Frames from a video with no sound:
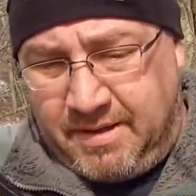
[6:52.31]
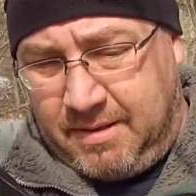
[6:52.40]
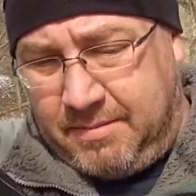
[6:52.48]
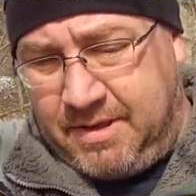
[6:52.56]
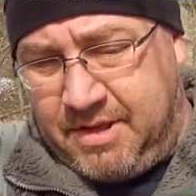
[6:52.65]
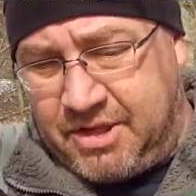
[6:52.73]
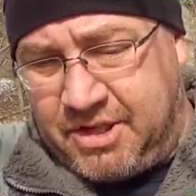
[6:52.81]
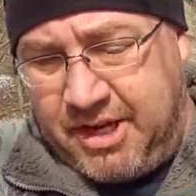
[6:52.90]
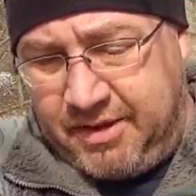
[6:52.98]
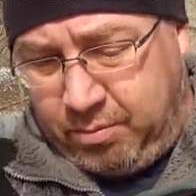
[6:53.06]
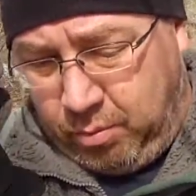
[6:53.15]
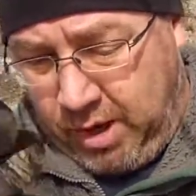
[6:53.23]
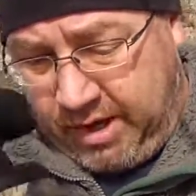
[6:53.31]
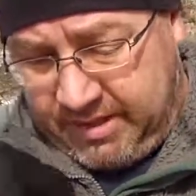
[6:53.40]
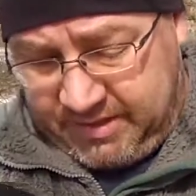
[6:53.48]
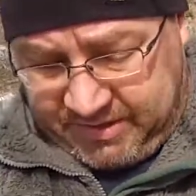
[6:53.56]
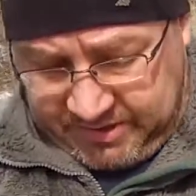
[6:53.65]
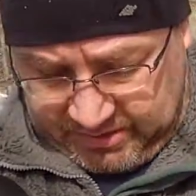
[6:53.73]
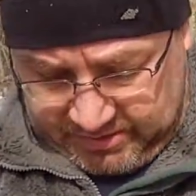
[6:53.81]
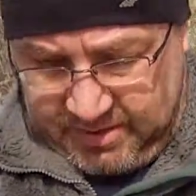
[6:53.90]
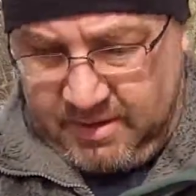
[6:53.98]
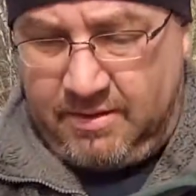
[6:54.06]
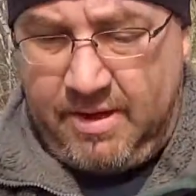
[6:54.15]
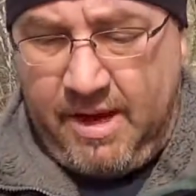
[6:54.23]
mean, the sheath works.
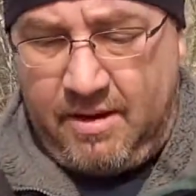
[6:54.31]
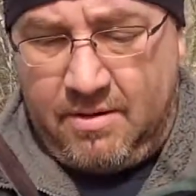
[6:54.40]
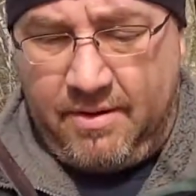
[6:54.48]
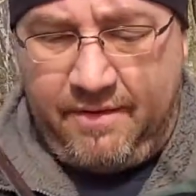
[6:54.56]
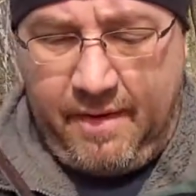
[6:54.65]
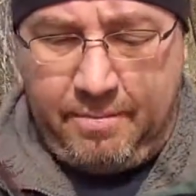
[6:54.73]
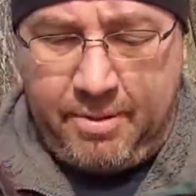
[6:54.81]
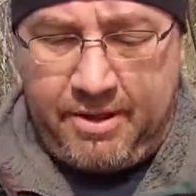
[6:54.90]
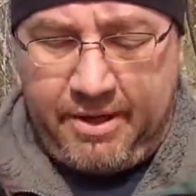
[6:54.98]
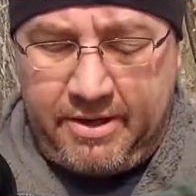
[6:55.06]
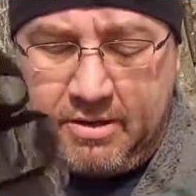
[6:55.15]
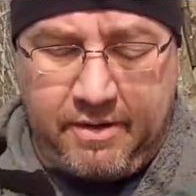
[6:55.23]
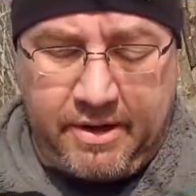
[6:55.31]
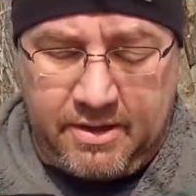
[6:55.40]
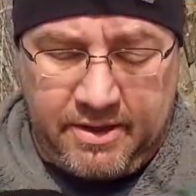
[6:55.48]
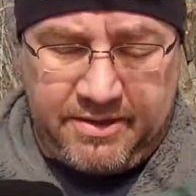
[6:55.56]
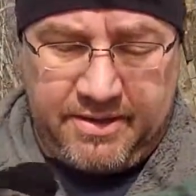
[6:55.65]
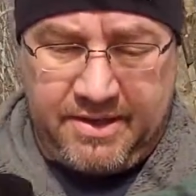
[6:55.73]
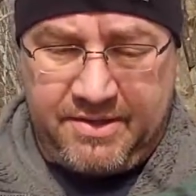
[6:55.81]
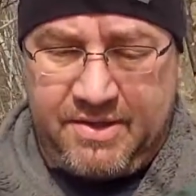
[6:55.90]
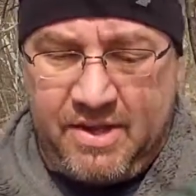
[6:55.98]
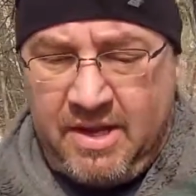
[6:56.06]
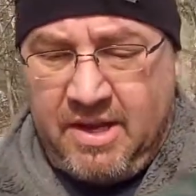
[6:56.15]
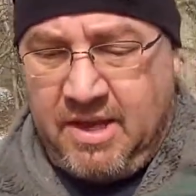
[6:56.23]
Yeah, if I put it in correctly, it does.
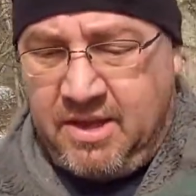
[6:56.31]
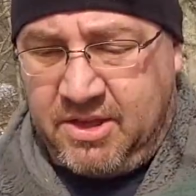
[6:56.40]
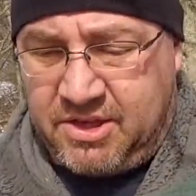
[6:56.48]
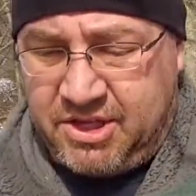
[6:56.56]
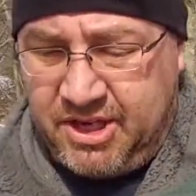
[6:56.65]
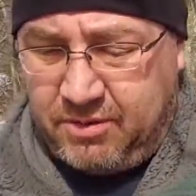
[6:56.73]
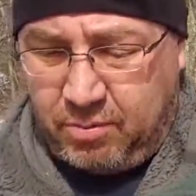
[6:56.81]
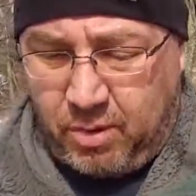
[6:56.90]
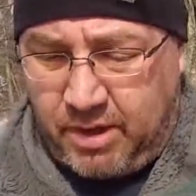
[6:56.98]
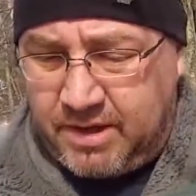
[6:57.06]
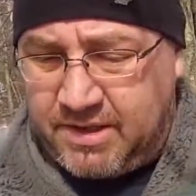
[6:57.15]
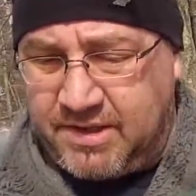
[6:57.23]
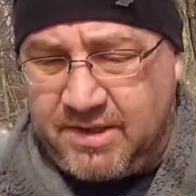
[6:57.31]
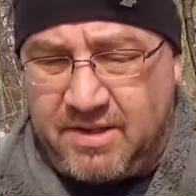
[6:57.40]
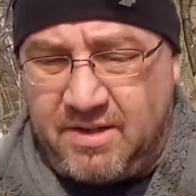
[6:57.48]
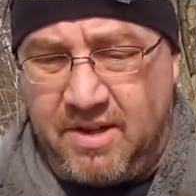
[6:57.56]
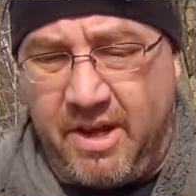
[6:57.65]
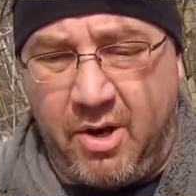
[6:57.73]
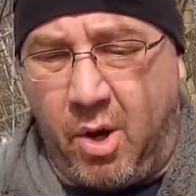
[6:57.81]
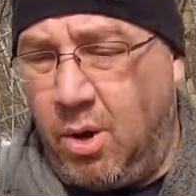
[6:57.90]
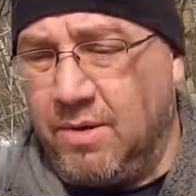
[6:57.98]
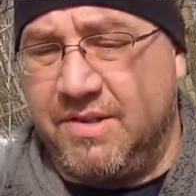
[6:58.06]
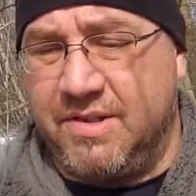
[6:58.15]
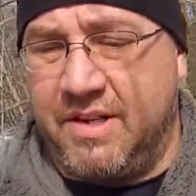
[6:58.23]
The sheath works. It
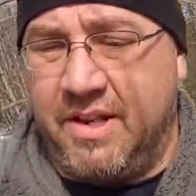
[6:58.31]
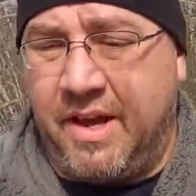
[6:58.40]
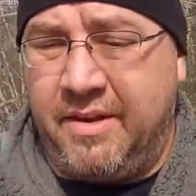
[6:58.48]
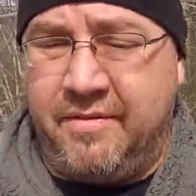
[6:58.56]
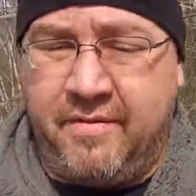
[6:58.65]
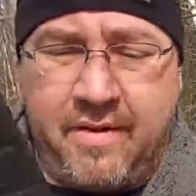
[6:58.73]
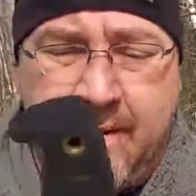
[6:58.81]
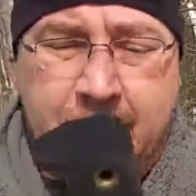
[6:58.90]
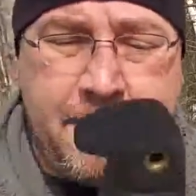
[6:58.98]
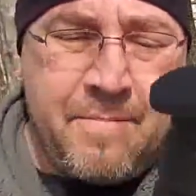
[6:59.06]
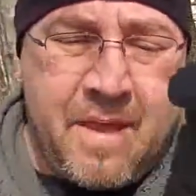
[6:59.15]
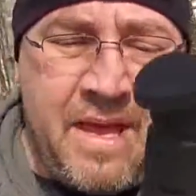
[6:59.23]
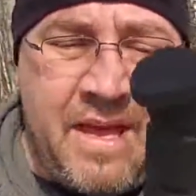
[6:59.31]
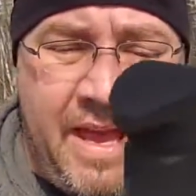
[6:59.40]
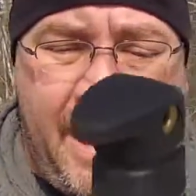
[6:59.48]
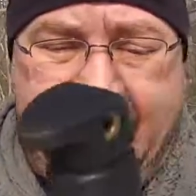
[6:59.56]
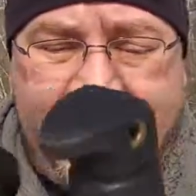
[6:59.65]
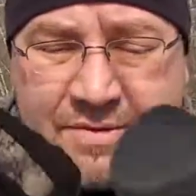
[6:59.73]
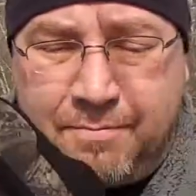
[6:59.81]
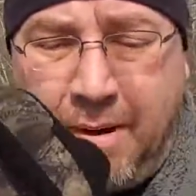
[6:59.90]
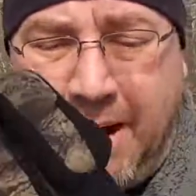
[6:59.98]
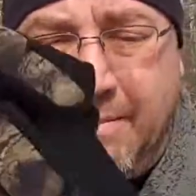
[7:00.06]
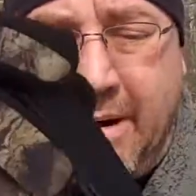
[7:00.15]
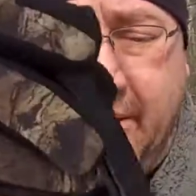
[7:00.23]
holds the knife. It is
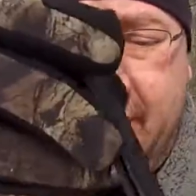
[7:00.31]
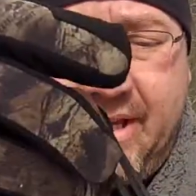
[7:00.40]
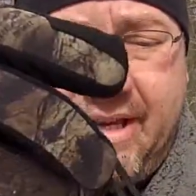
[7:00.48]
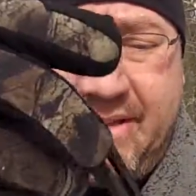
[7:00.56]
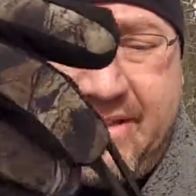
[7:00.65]
primarily